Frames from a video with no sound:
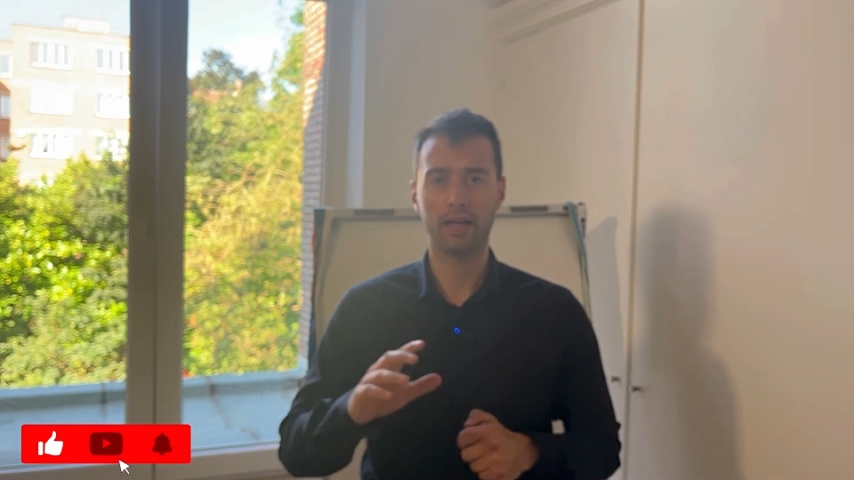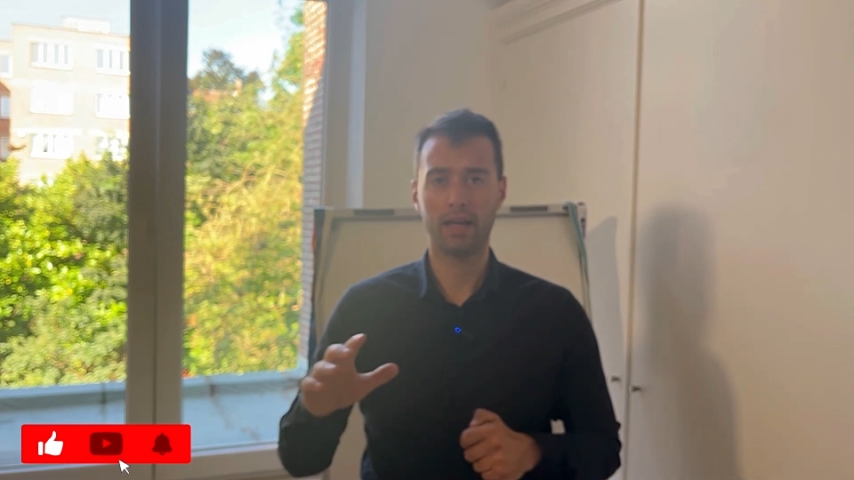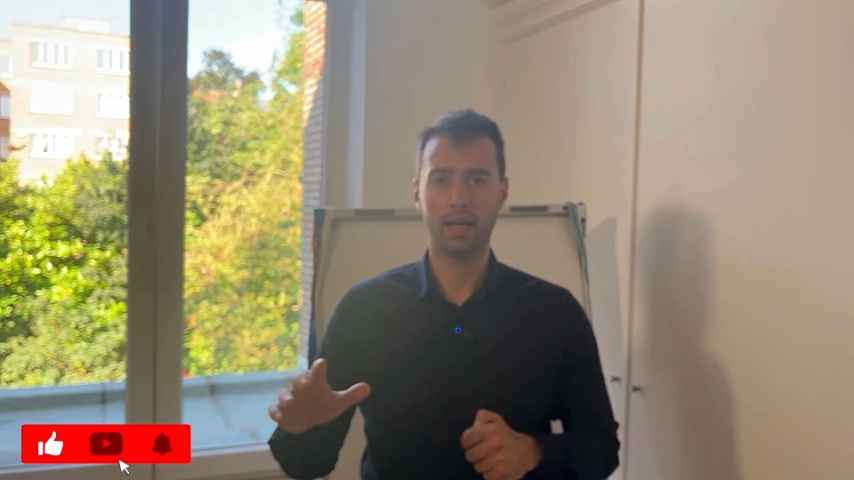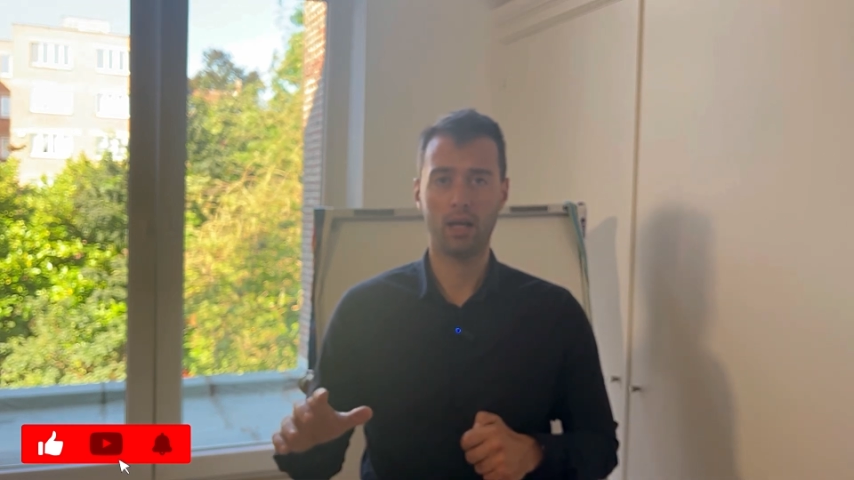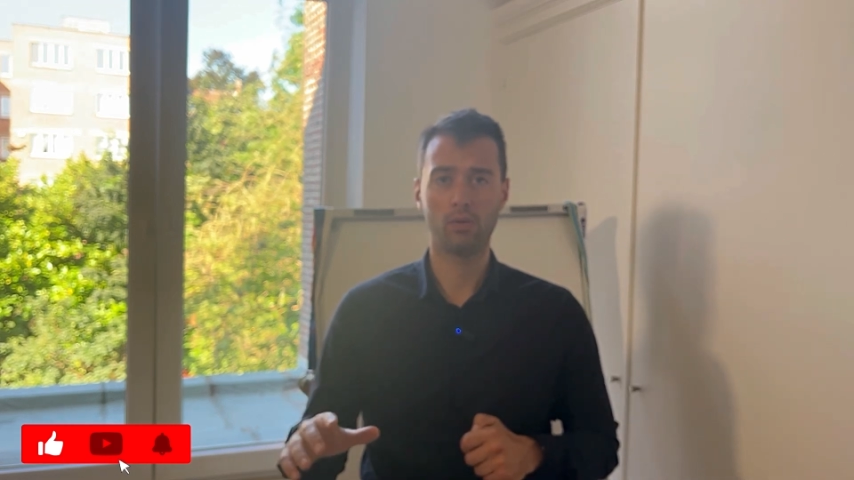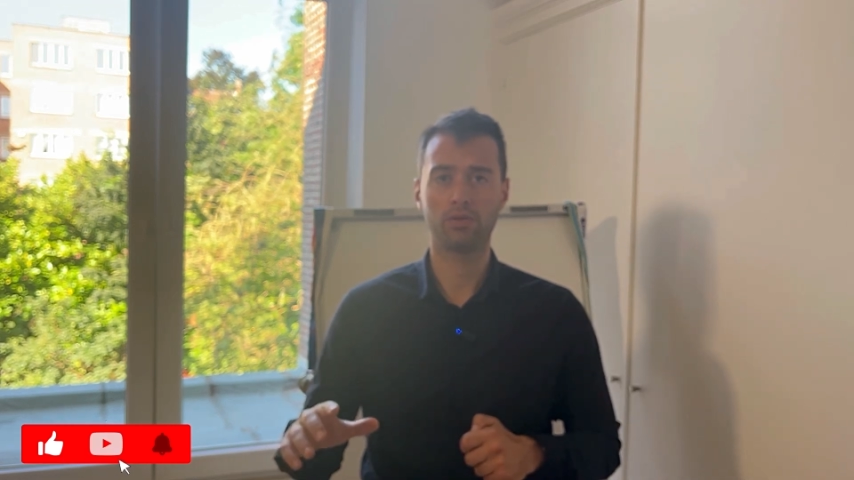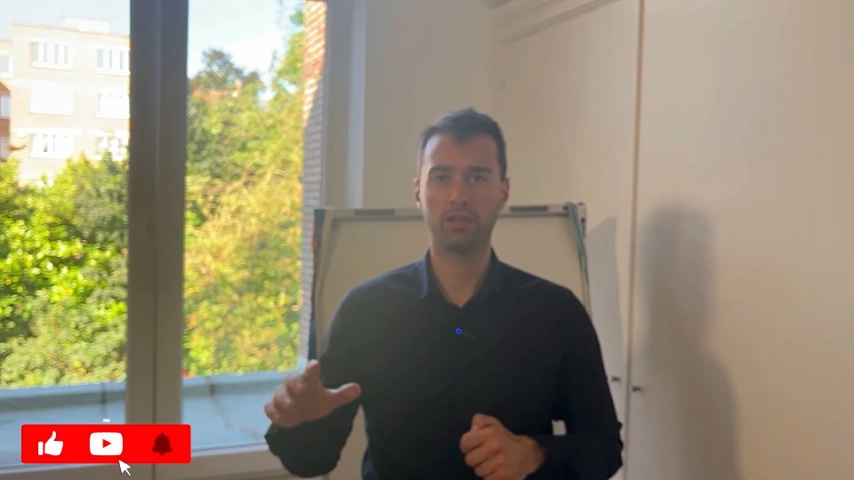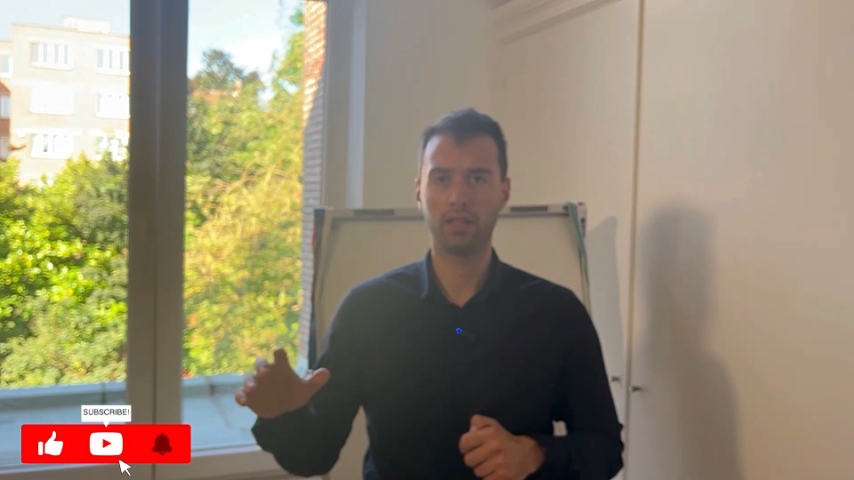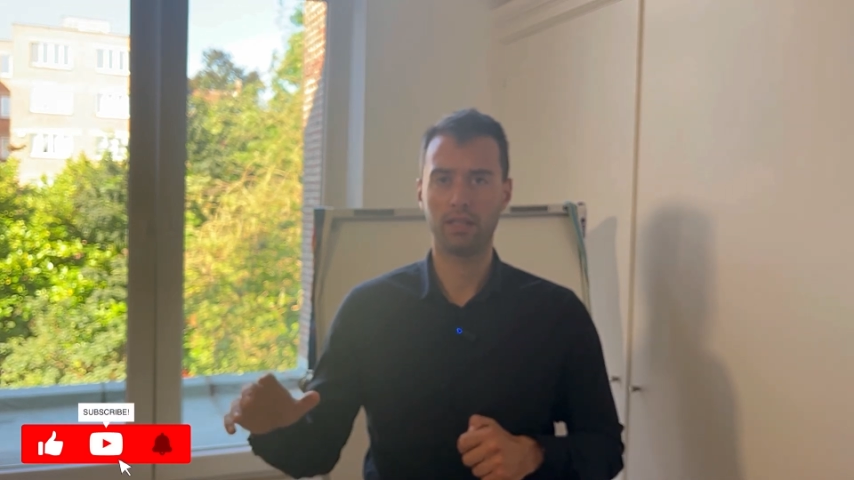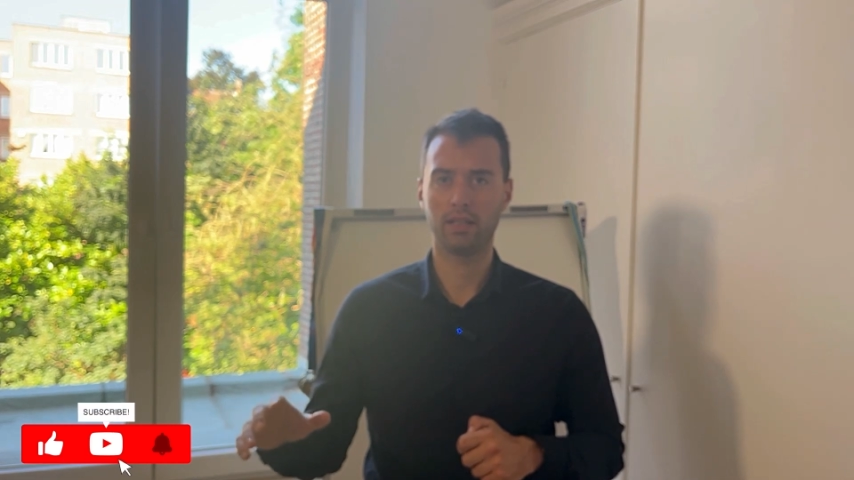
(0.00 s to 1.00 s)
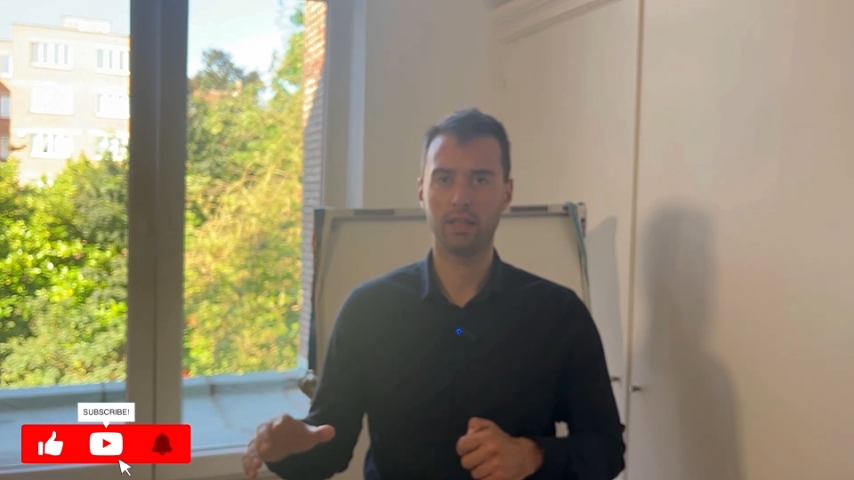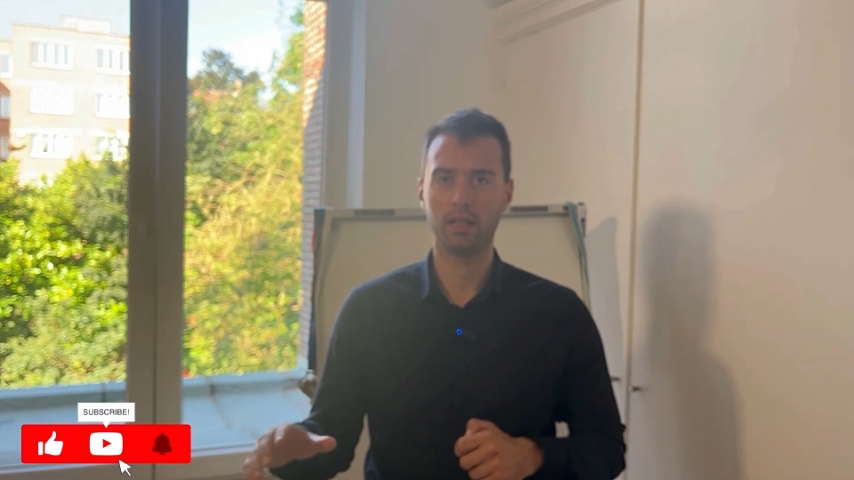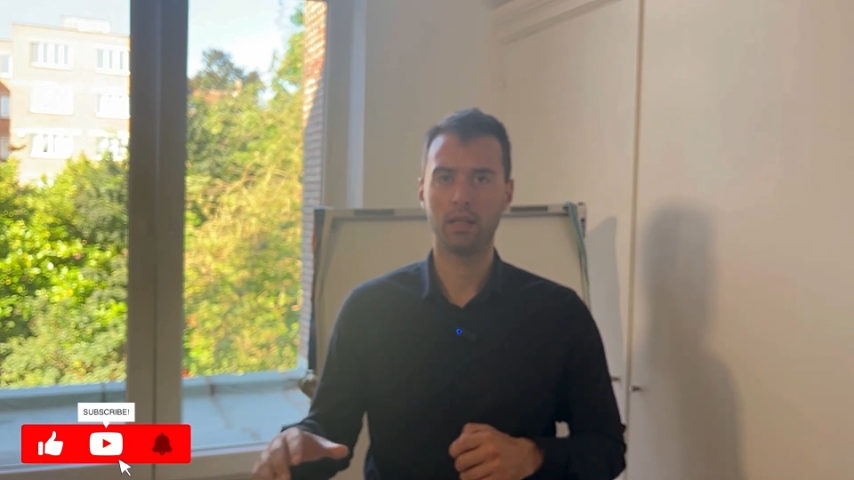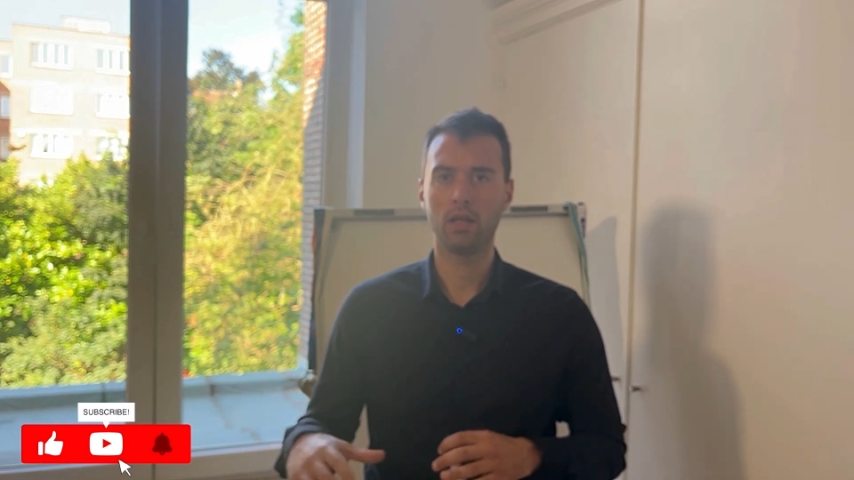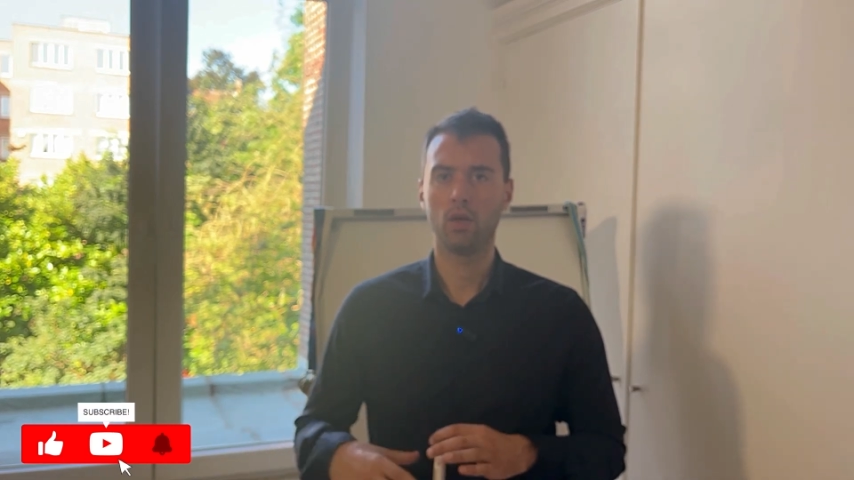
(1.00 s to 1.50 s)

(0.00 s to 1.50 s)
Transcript: a house in Italy